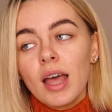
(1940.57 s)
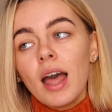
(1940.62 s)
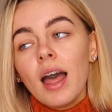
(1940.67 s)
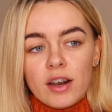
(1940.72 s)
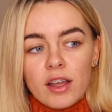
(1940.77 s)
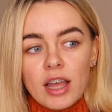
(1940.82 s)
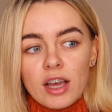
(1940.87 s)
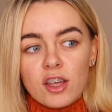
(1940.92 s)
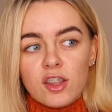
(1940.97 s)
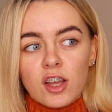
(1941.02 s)

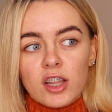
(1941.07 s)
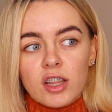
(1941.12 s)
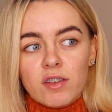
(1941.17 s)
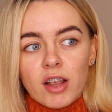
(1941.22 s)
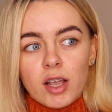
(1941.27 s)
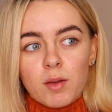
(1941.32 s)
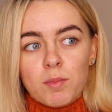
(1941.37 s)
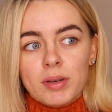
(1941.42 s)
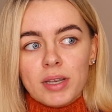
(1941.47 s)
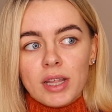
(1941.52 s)
and I actually got the
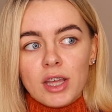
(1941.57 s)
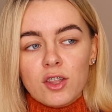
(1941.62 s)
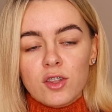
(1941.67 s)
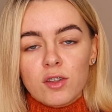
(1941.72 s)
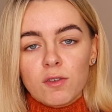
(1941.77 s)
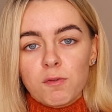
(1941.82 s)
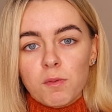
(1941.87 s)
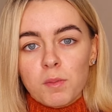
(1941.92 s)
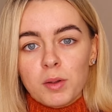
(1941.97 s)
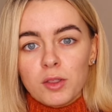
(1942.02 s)

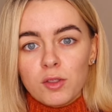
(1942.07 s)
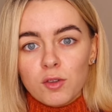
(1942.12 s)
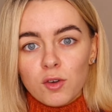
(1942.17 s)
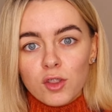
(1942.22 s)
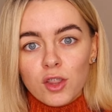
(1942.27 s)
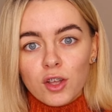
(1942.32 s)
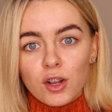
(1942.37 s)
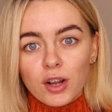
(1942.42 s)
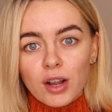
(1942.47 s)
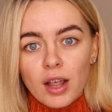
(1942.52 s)
recommendation from
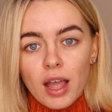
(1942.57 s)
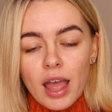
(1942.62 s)
another